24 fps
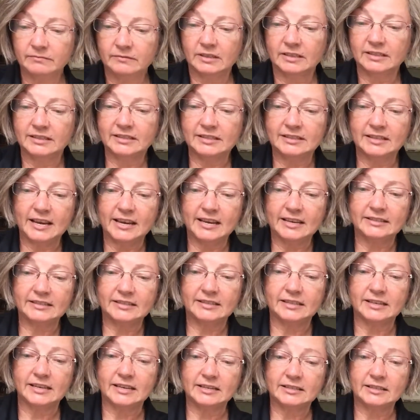let's say
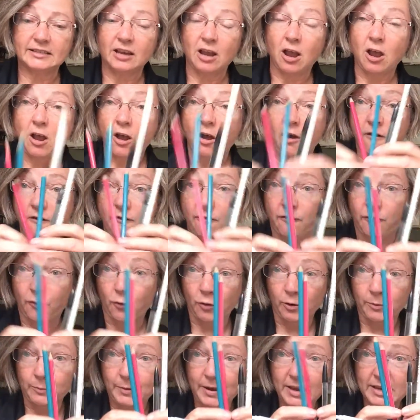it's these
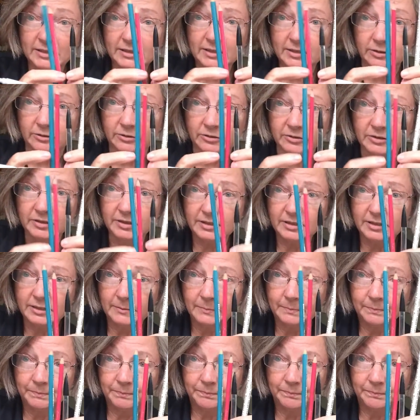four pencils,